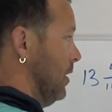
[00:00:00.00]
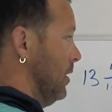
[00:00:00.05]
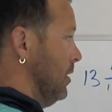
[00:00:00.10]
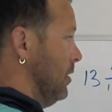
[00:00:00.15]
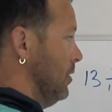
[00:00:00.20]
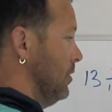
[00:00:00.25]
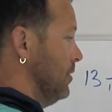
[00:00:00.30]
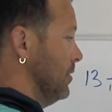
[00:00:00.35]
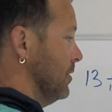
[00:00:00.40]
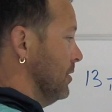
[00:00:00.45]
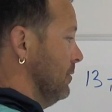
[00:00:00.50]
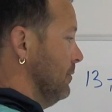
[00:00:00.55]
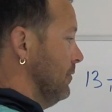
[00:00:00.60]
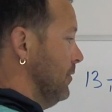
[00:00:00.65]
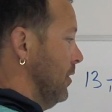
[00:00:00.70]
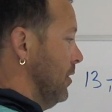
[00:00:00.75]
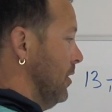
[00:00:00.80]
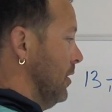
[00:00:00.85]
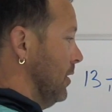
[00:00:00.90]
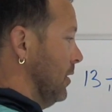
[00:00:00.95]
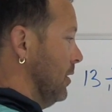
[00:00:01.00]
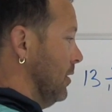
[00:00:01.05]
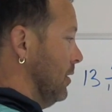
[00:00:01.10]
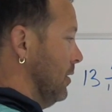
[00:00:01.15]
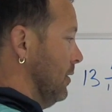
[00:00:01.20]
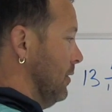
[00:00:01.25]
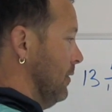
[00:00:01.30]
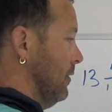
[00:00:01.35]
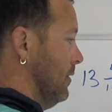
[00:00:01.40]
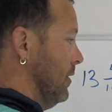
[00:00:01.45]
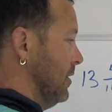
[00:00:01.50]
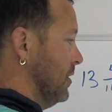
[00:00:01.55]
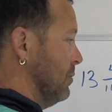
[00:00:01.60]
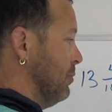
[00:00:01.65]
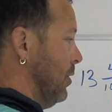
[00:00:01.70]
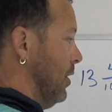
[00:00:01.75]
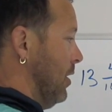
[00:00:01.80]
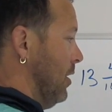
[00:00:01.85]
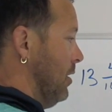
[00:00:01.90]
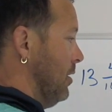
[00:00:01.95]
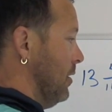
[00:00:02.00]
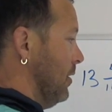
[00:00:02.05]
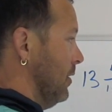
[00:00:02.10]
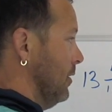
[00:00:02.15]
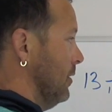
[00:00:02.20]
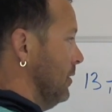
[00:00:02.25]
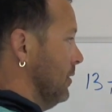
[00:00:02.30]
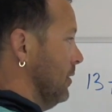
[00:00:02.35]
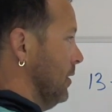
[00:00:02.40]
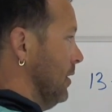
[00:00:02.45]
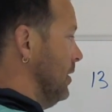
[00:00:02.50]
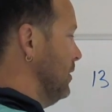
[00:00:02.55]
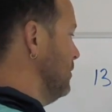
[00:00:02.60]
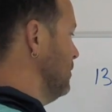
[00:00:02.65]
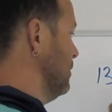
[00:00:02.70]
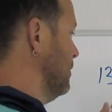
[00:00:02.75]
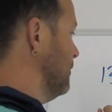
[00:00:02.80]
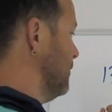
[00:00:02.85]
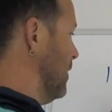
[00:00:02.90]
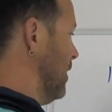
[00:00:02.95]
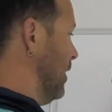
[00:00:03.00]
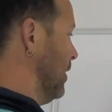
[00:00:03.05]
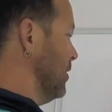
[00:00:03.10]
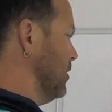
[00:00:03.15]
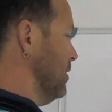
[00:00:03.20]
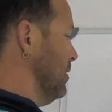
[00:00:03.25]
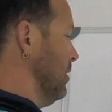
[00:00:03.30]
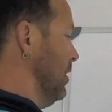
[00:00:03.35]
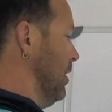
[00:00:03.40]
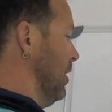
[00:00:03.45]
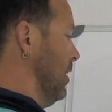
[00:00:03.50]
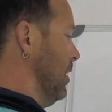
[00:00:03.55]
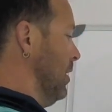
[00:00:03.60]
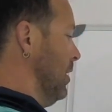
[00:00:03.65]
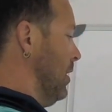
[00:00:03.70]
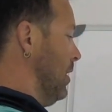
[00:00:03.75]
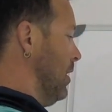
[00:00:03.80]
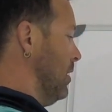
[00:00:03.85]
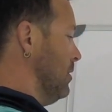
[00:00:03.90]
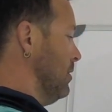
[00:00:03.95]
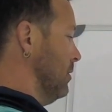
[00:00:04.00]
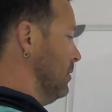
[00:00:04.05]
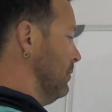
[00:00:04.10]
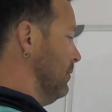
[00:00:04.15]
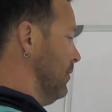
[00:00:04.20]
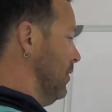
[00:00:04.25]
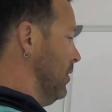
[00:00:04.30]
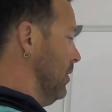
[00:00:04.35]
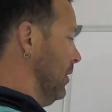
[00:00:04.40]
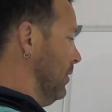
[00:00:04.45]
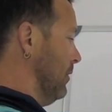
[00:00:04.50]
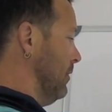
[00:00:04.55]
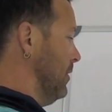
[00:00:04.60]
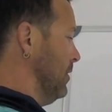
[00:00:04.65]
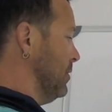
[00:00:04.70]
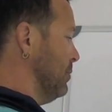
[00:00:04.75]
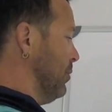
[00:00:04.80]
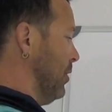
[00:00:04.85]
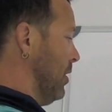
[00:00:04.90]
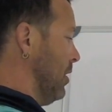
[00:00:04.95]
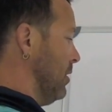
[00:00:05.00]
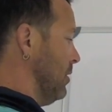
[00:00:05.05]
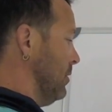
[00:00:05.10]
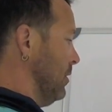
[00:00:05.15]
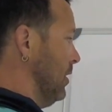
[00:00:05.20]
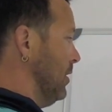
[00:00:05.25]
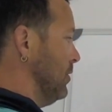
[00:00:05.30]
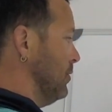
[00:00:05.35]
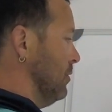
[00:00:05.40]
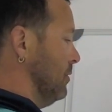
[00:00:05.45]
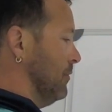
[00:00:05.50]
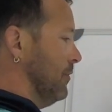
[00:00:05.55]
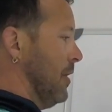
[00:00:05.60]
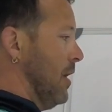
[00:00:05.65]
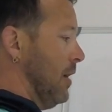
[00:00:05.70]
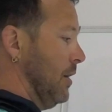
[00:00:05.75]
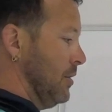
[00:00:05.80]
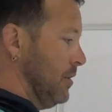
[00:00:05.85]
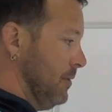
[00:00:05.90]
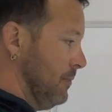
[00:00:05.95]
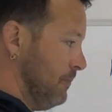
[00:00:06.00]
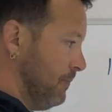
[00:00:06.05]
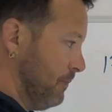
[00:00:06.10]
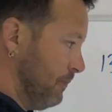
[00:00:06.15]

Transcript: You're just converting this part into a fraction, and you're converting this part into a fraction.